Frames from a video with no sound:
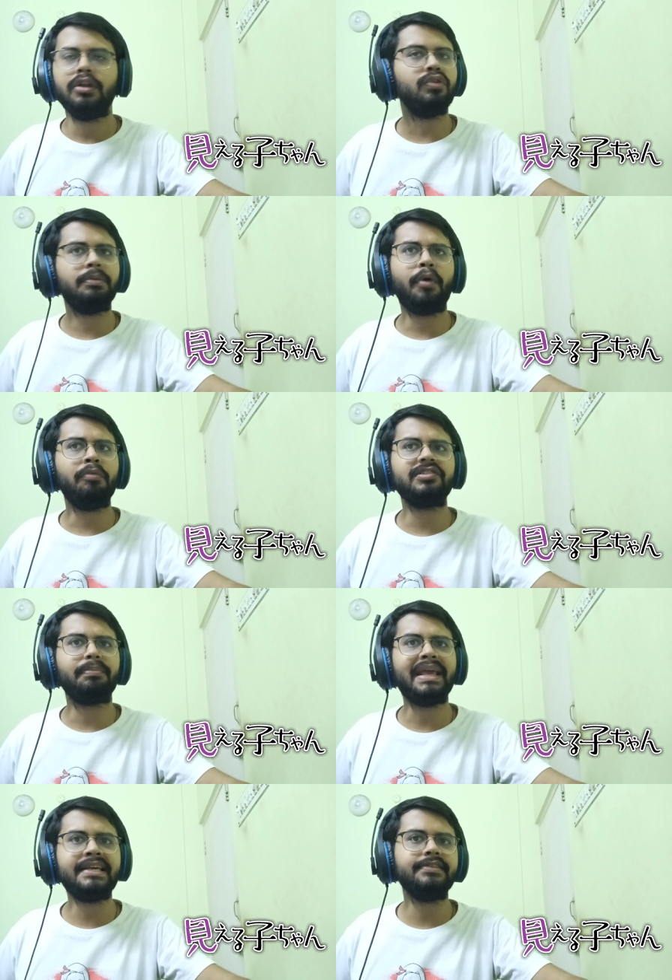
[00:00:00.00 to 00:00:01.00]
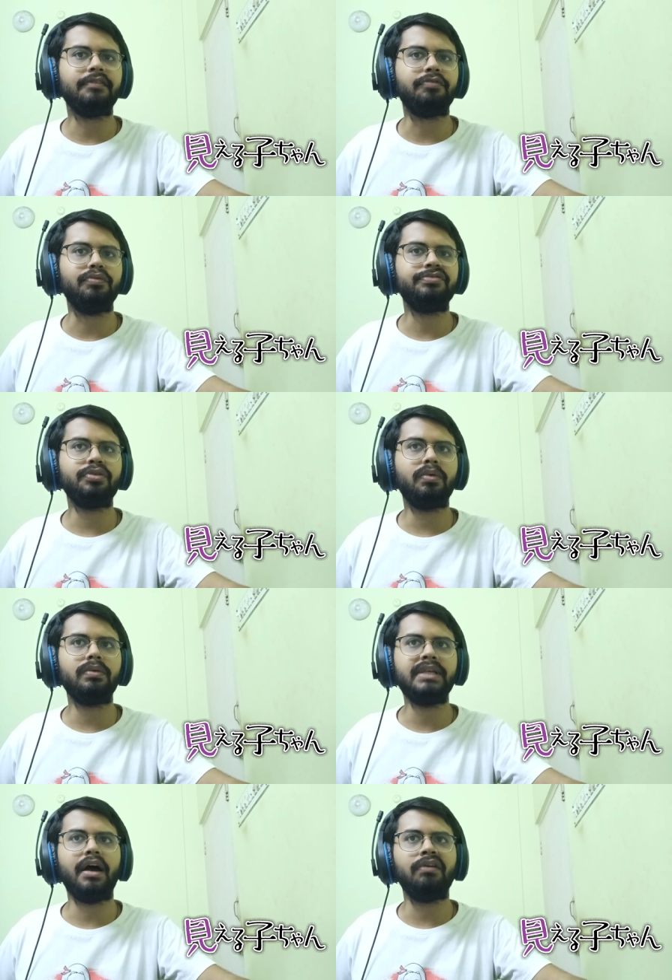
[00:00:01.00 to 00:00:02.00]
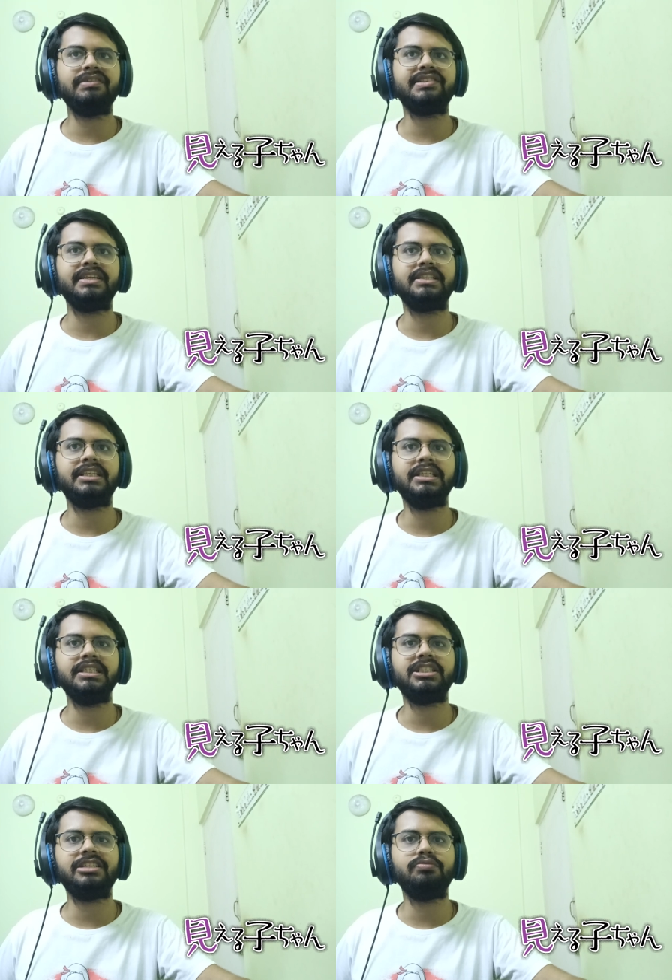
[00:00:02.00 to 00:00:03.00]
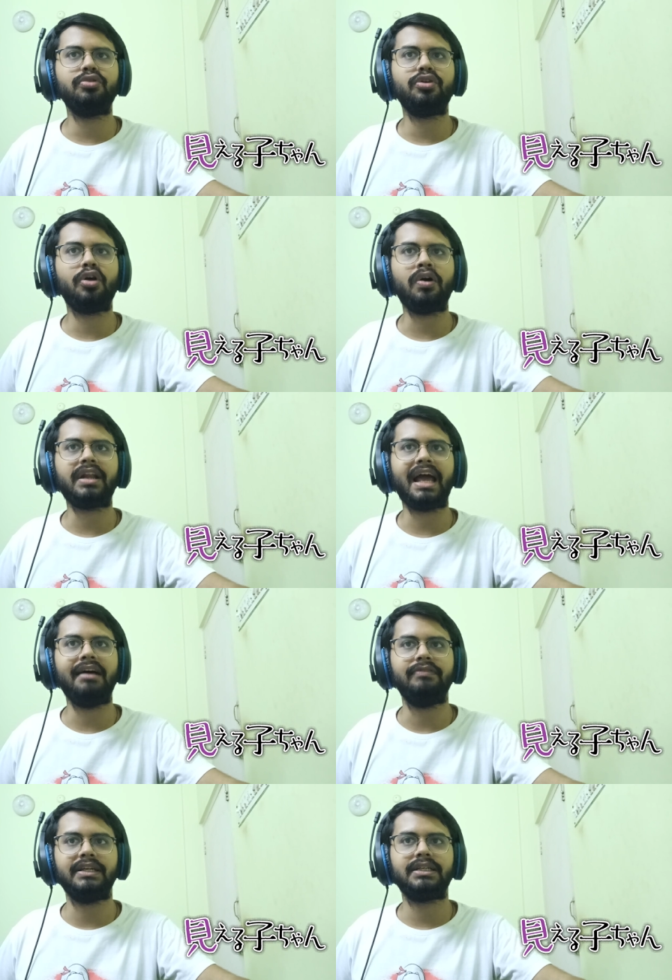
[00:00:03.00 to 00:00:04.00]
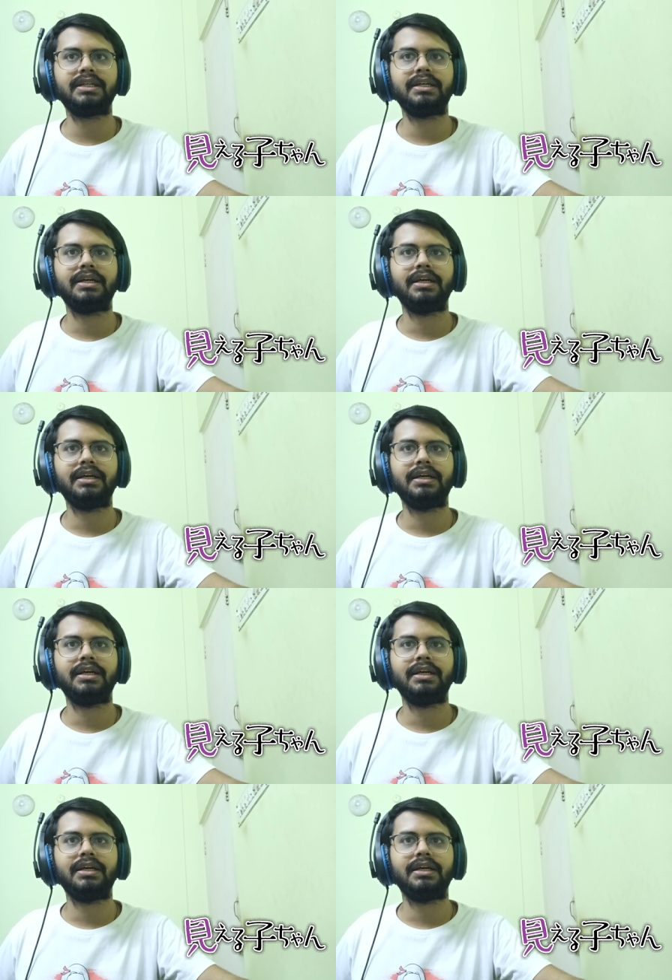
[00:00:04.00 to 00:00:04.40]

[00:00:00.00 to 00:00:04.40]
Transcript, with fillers: No, the mom was making the food. So yeah, obviously she would not have it.